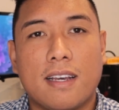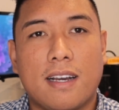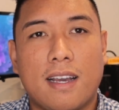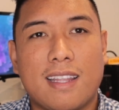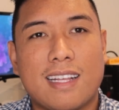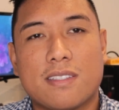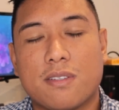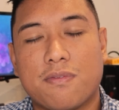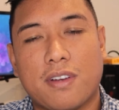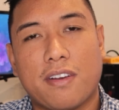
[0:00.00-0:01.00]
And that's
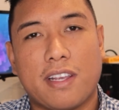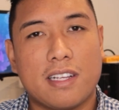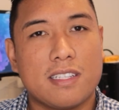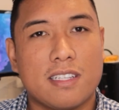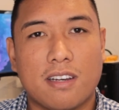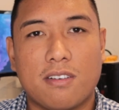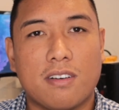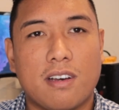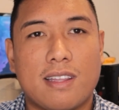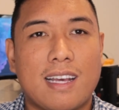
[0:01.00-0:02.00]
very,
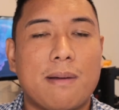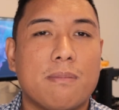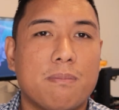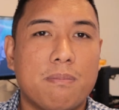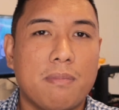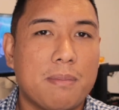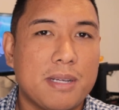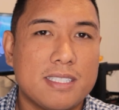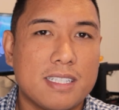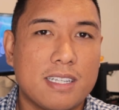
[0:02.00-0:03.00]
that I'm
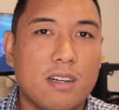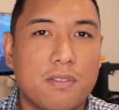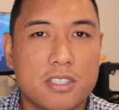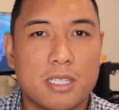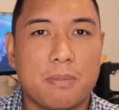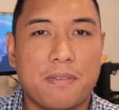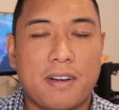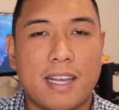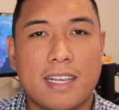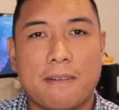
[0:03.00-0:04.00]
basically
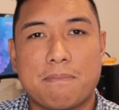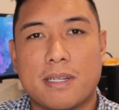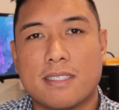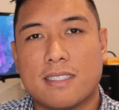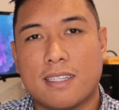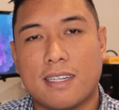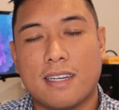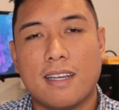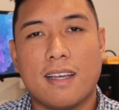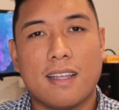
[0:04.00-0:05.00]
oversimplifying it, but
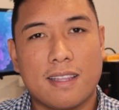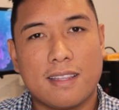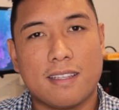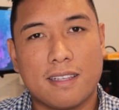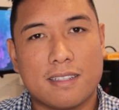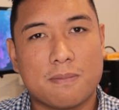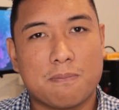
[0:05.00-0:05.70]
it's